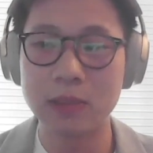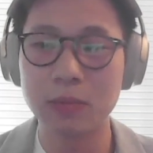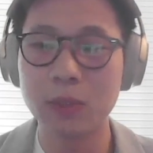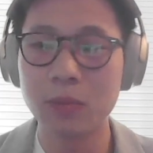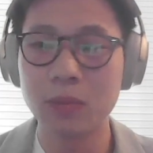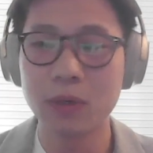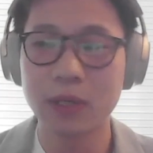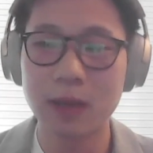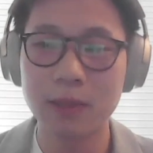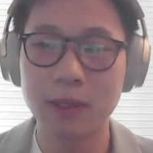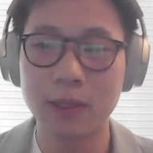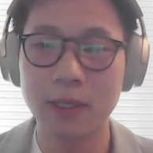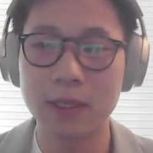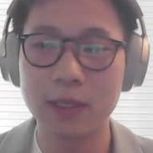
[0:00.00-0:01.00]
It's way more
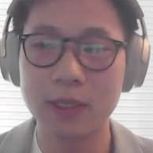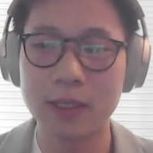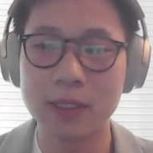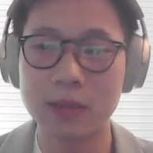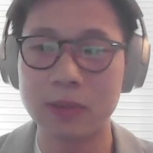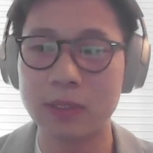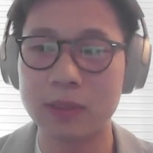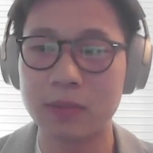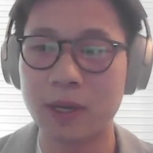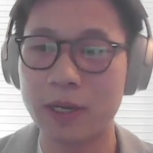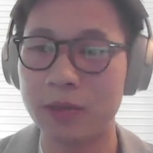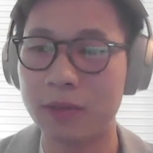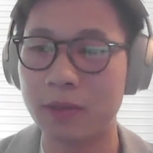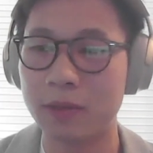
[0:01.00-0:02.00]
complicated.
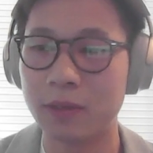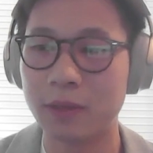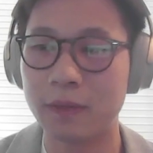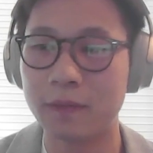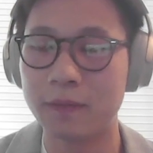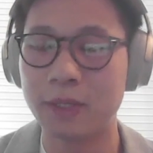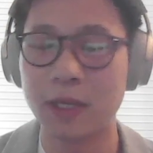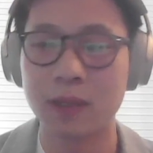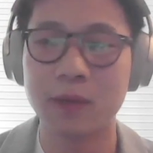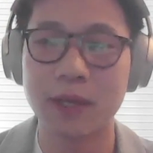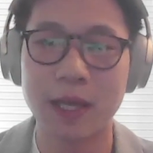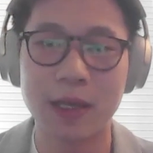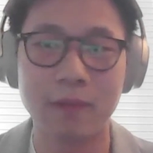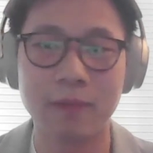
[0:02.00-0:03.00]
That's why, if you
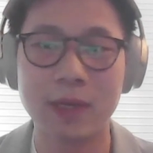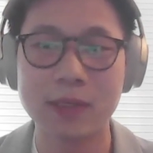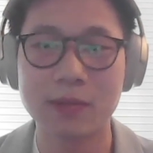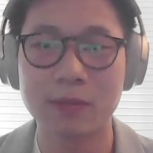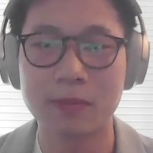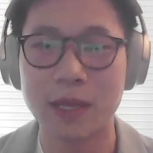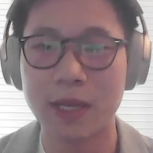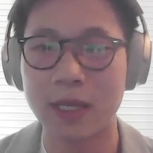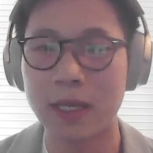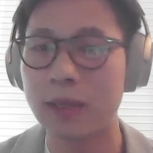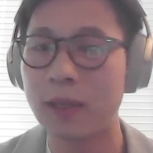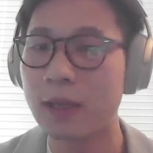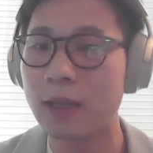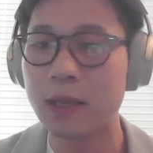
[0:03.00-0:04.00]
take a look at investment
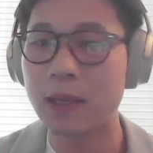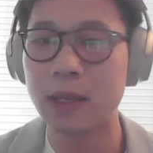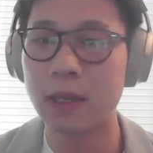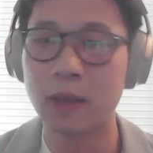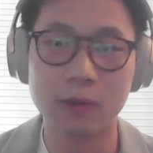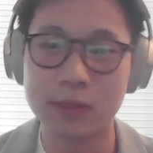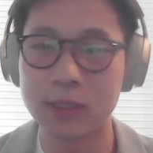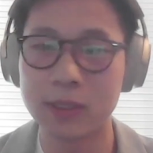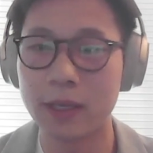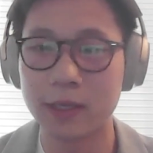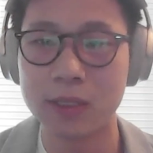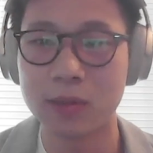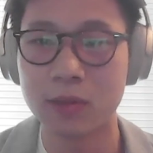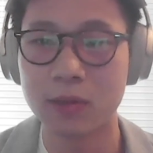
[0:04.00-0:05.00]
banking, all those
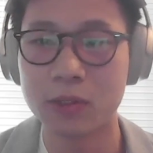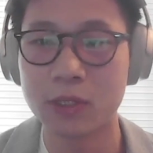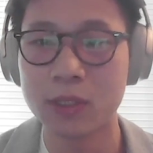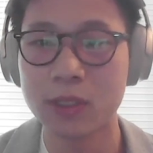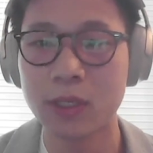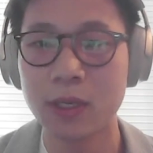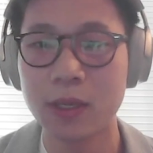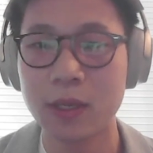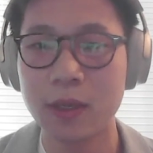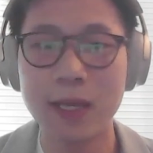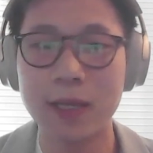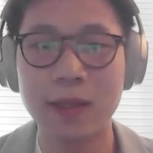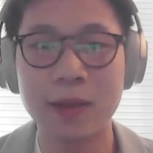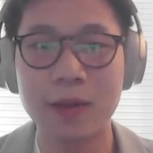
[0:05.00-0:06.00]
big institutions,
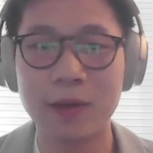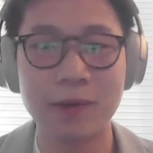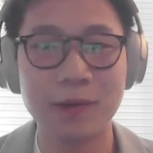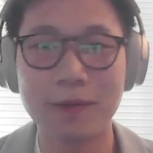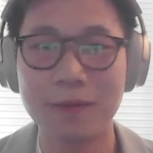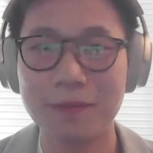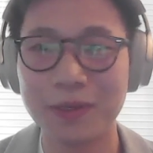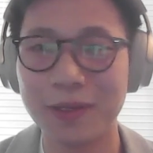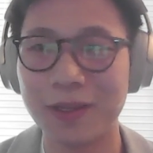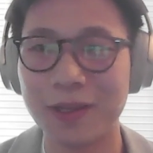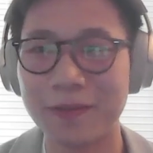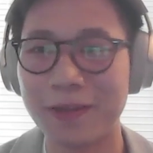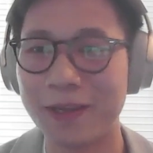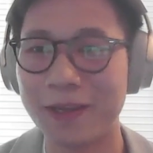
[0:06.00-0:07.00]
every day they're doing
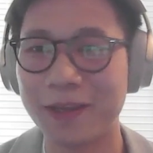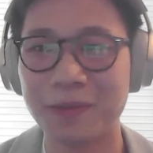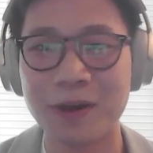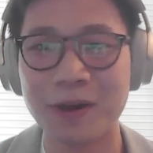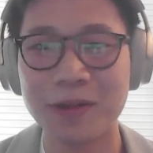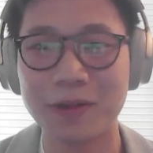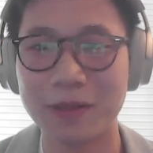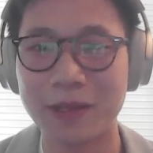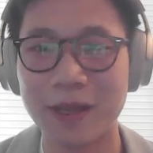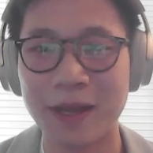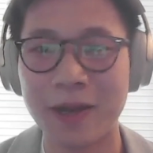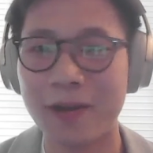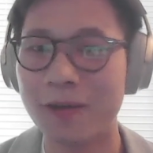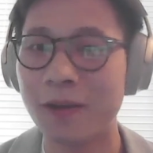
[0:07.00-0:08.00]
a lot of,
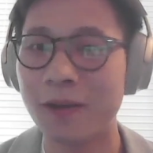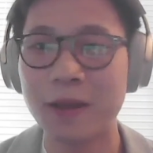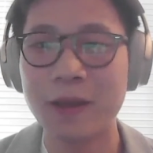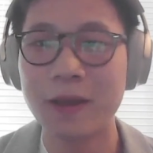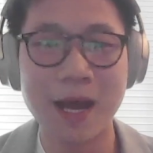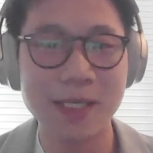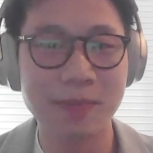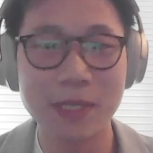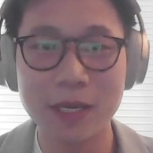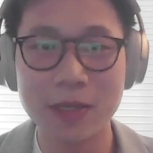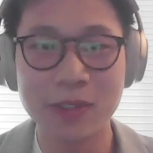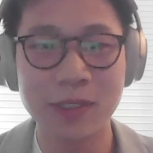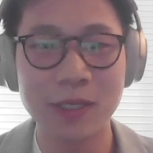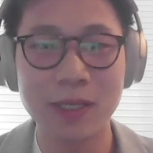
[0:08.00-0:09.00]
modeling. They hire a math
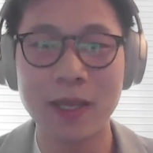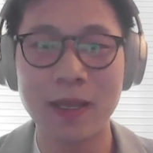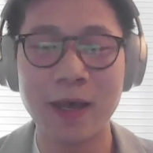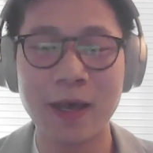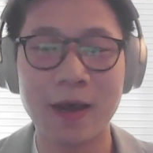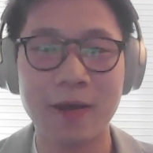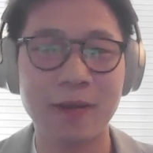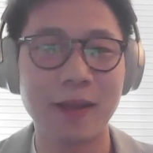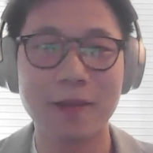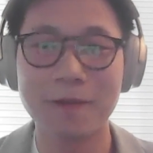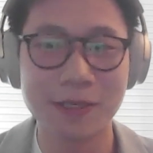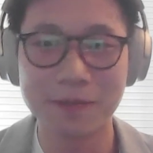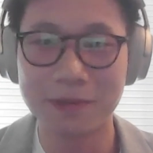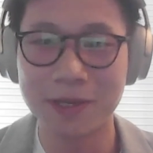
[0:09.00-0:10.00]
PhD, they hire a
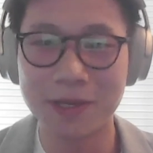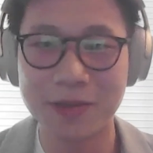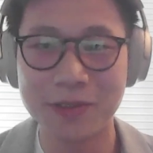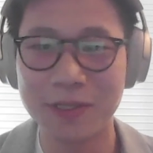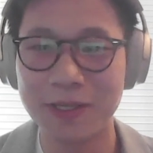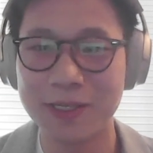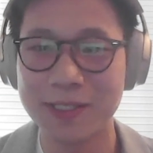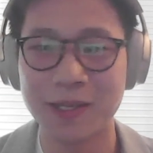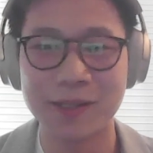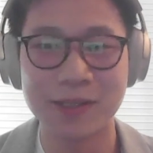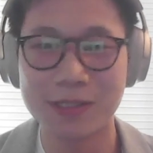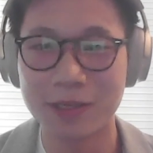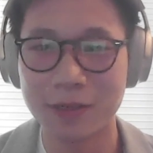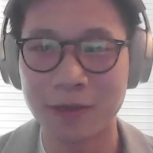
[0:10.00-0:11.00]
physics PhD,
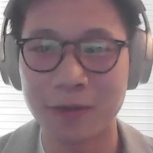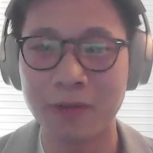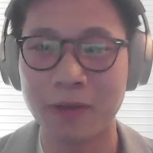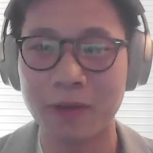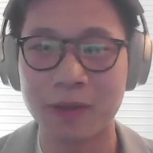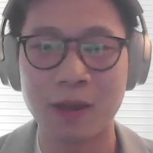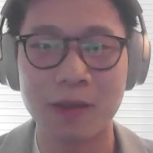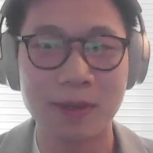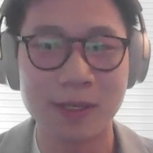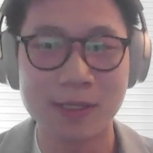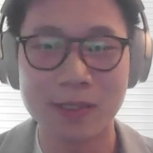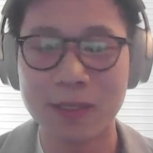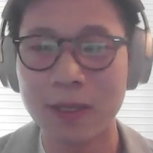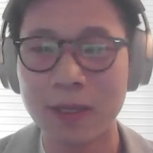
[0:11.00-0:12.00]
statistical
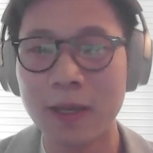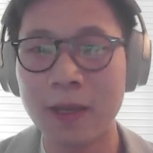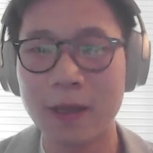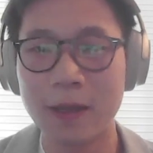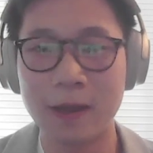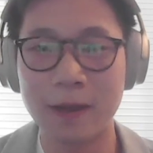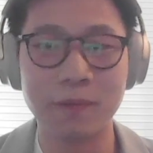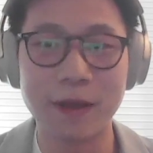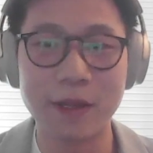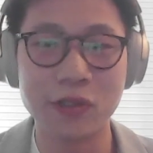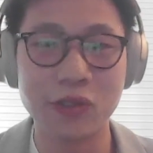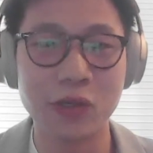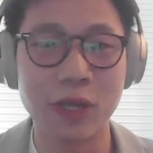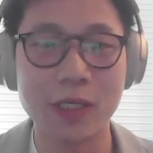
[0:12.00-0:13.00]
economics, or even
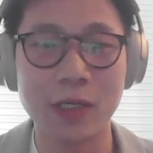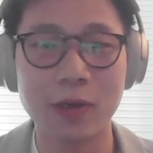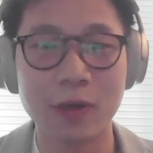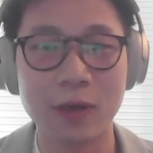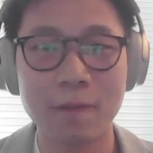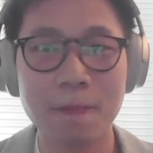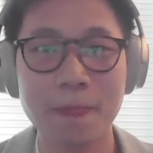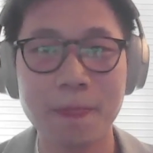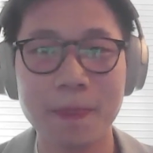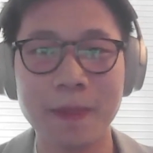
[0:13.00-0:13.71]
financial engineering.